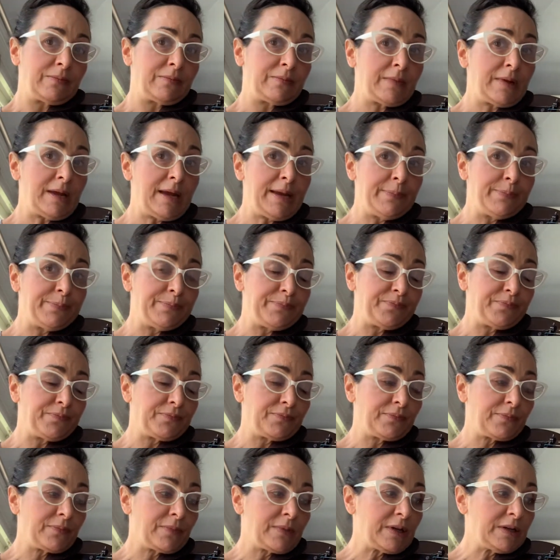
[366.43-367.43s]
Okay.
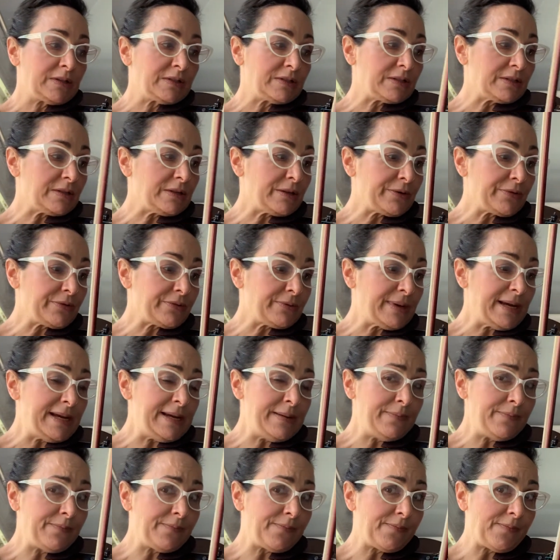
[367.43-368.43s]
Slur 3.
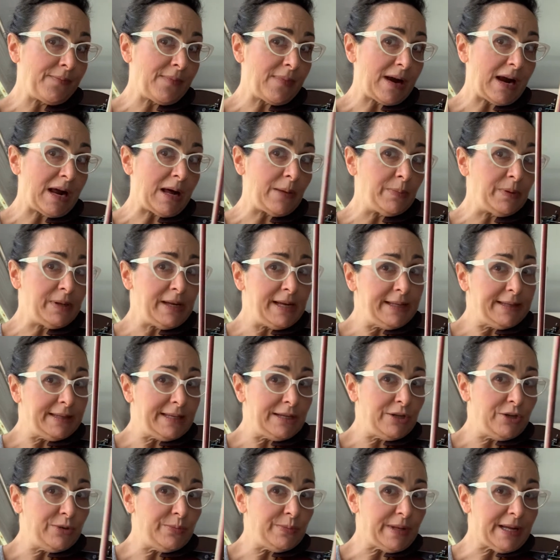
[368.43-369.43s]
I'll play it,
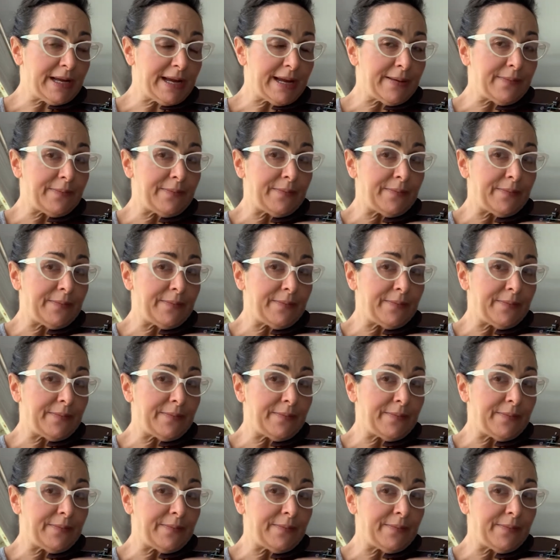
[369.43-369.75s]
then you play it.